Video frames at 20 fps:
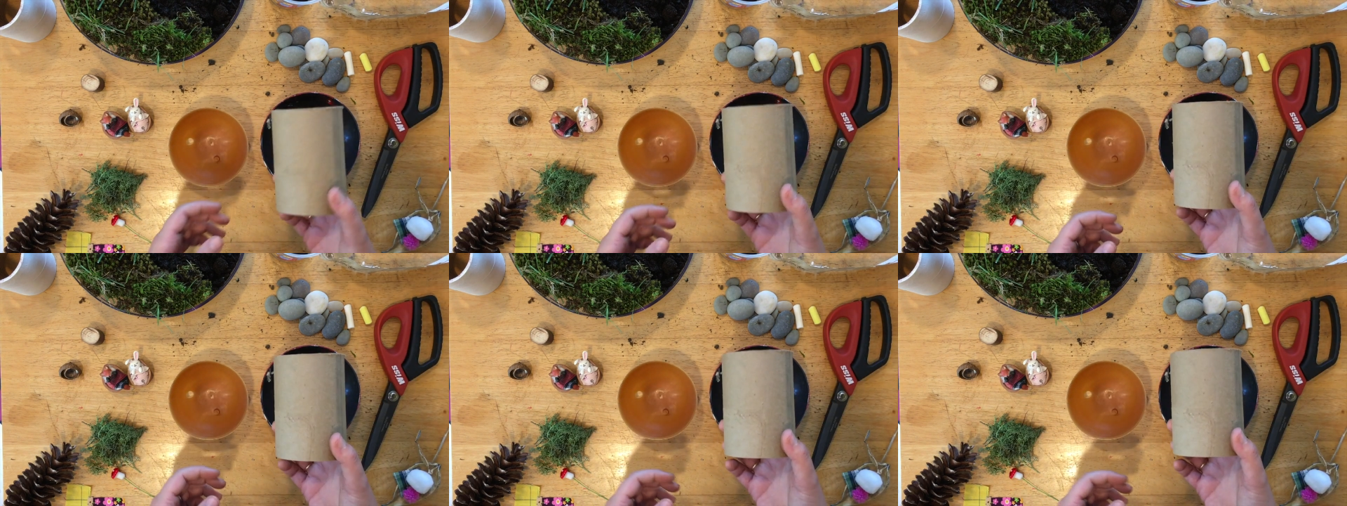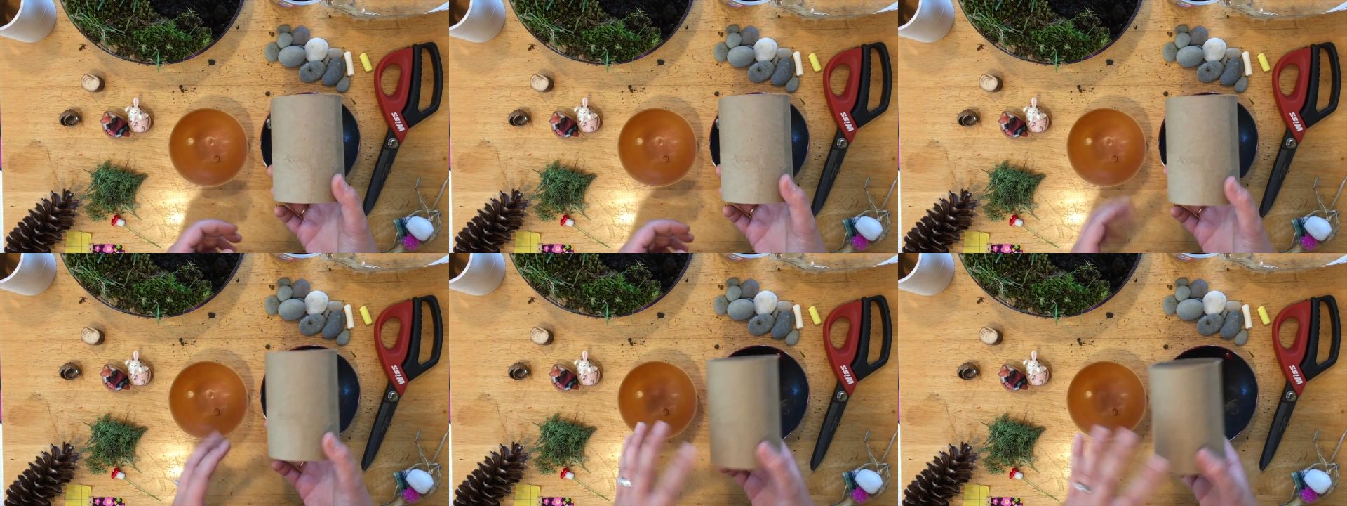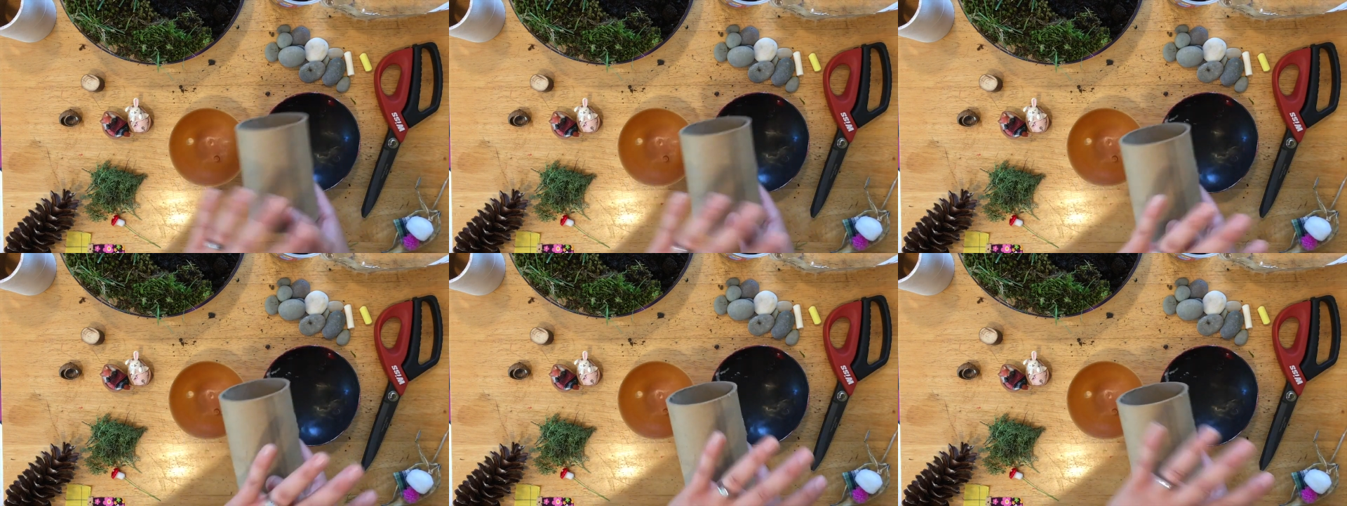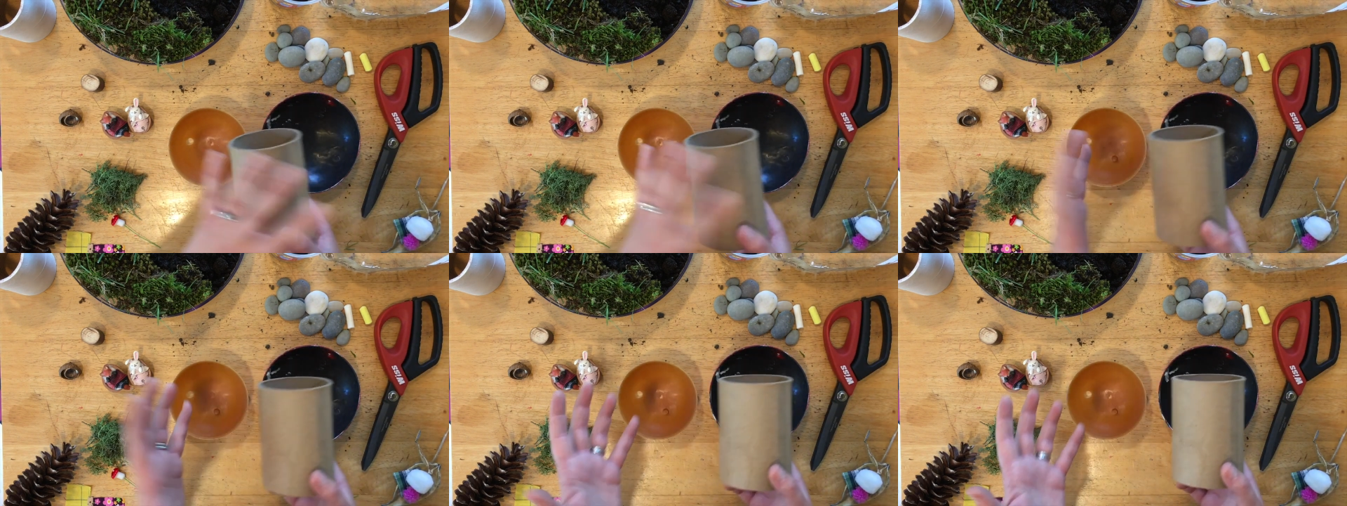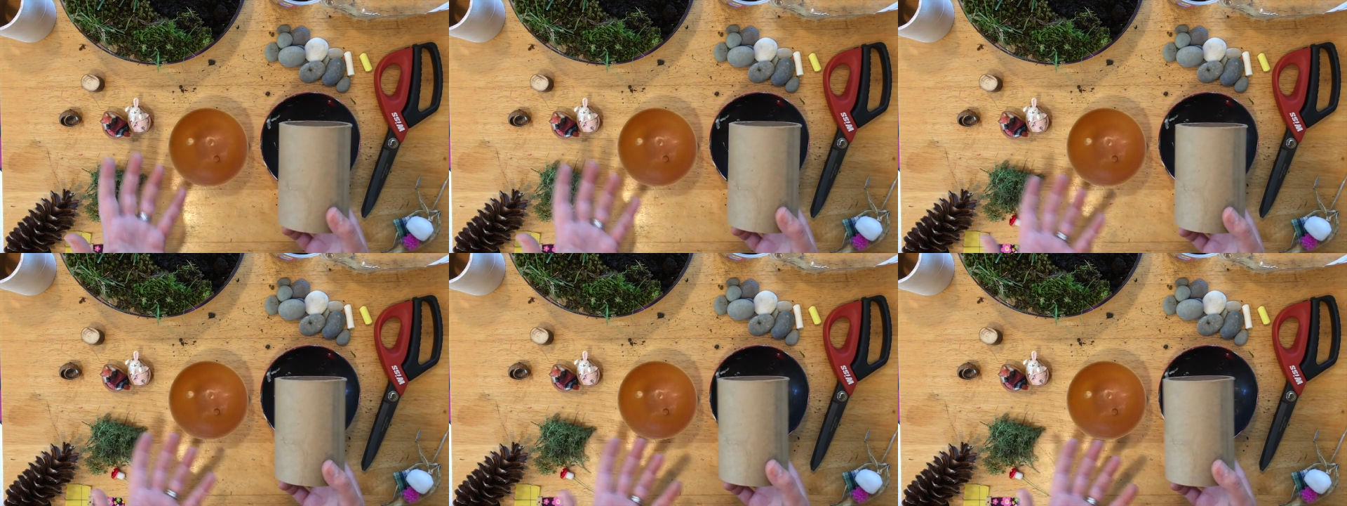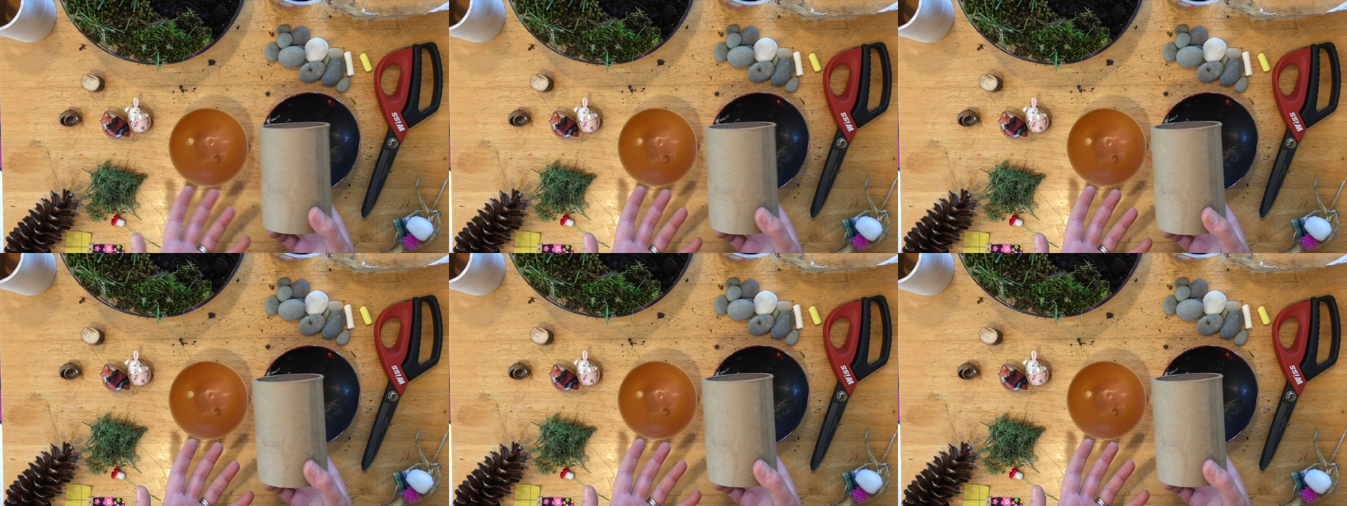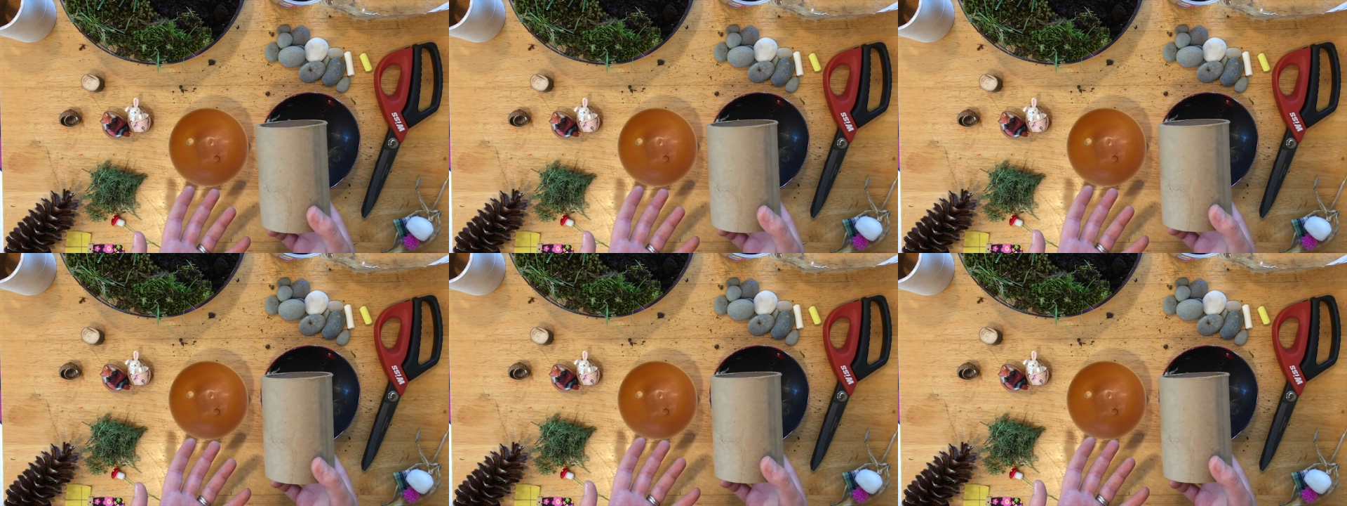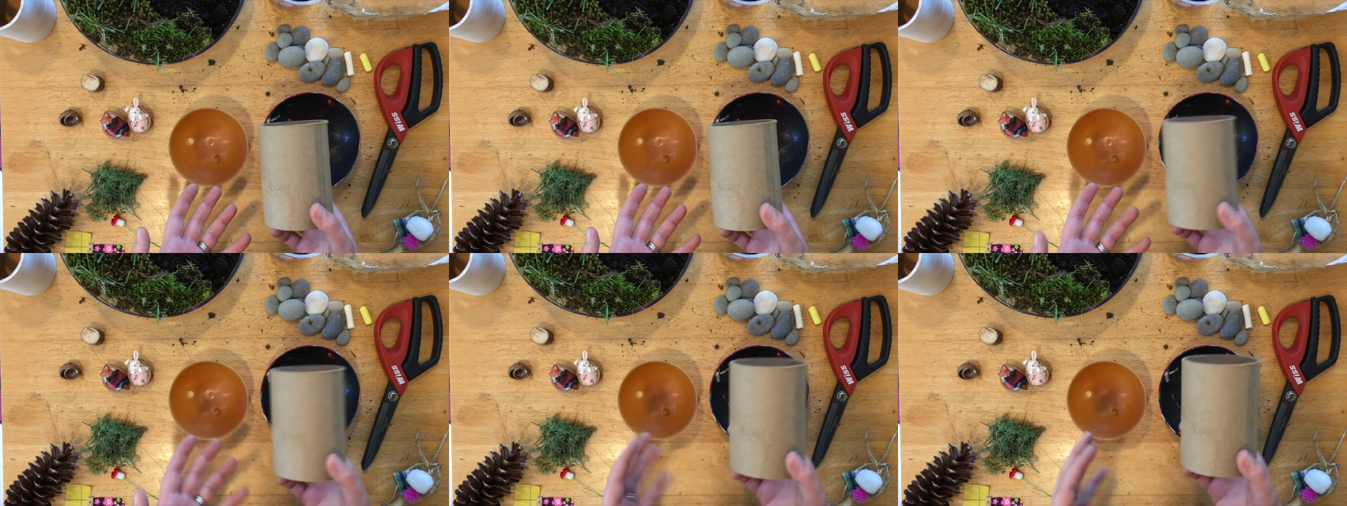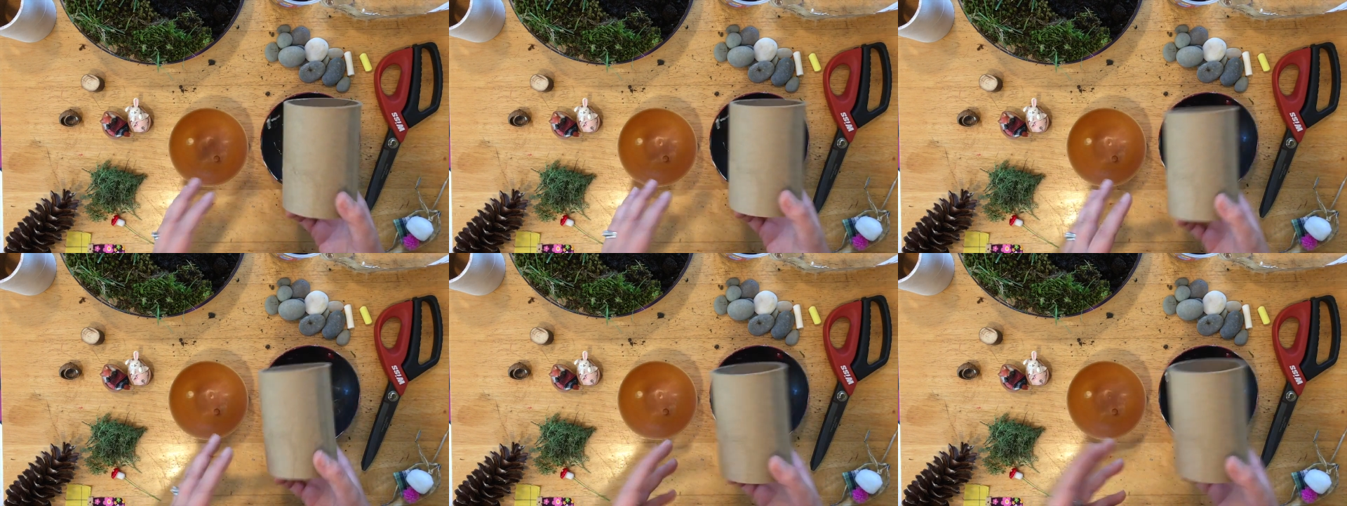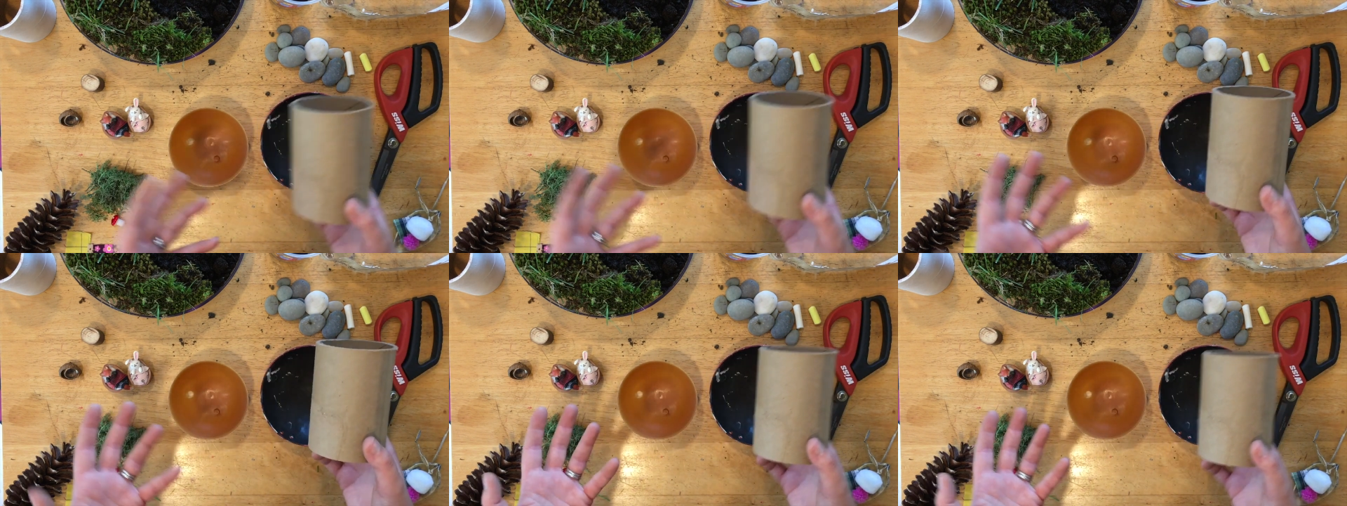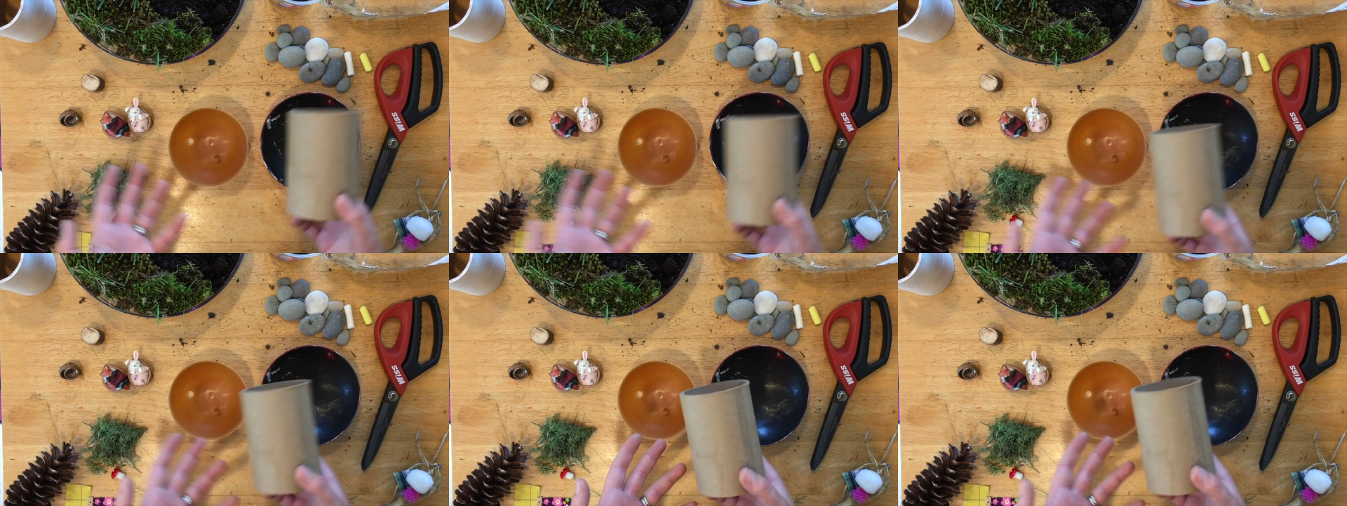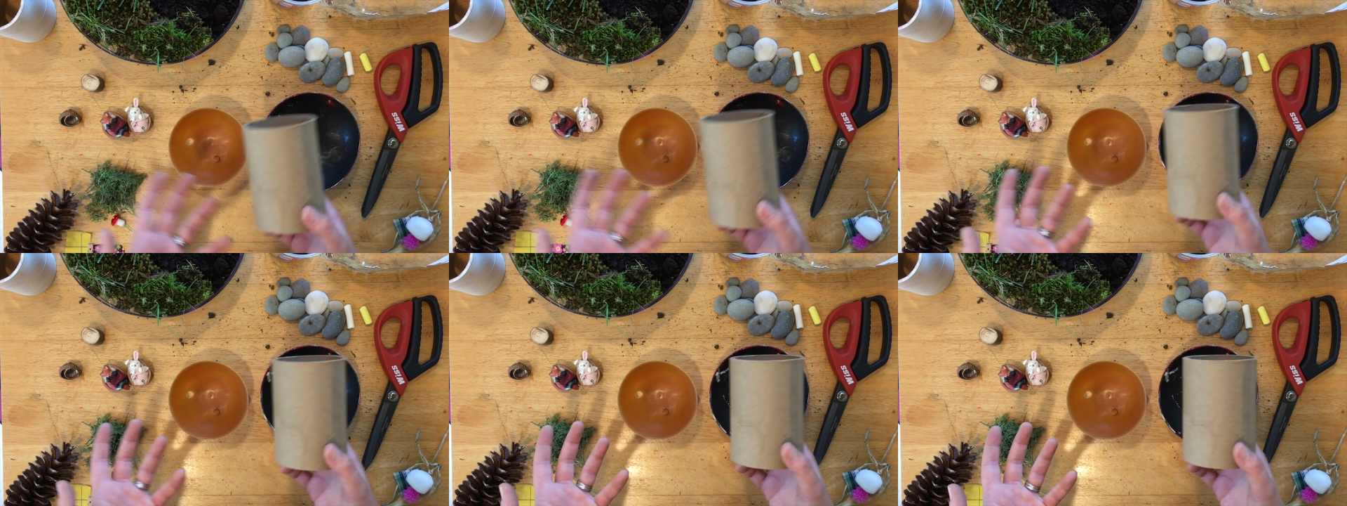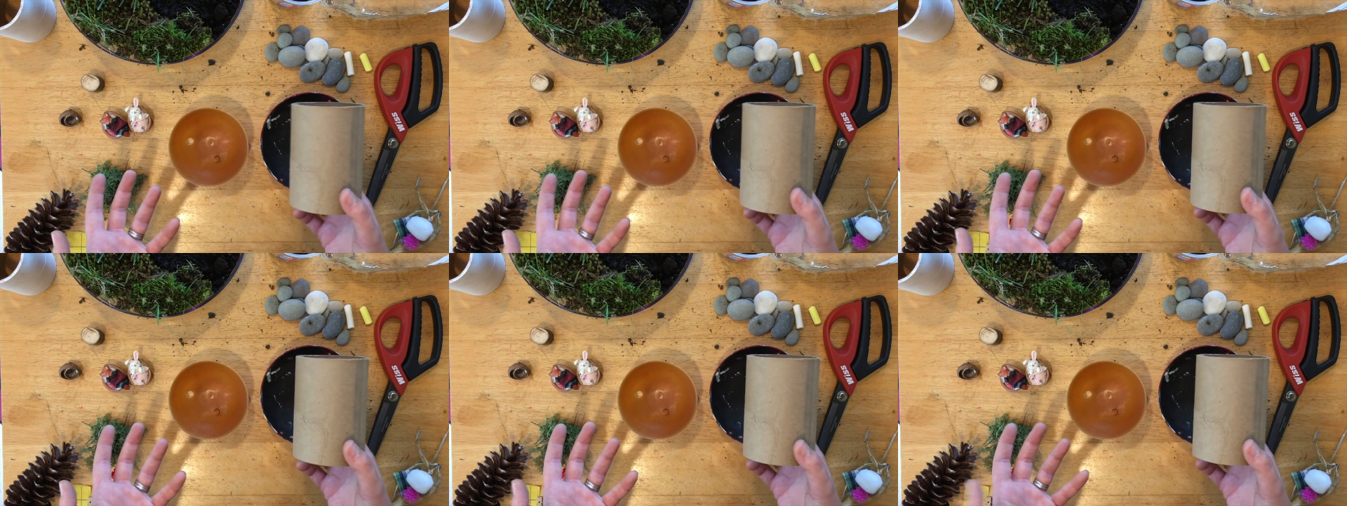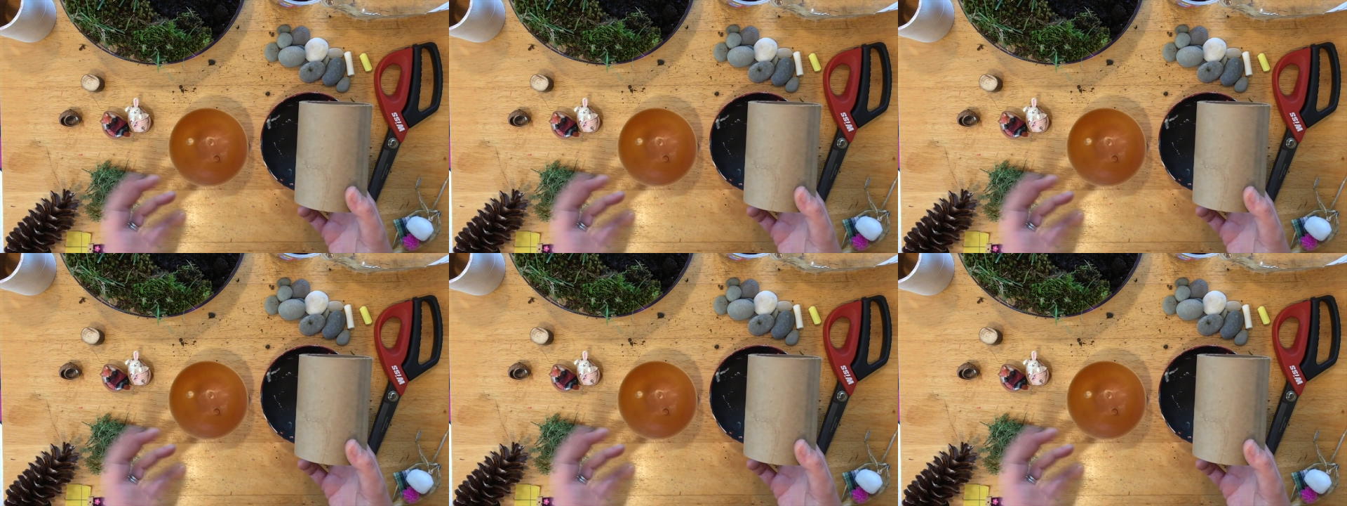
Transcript: No face is visible, so there are no lips to read.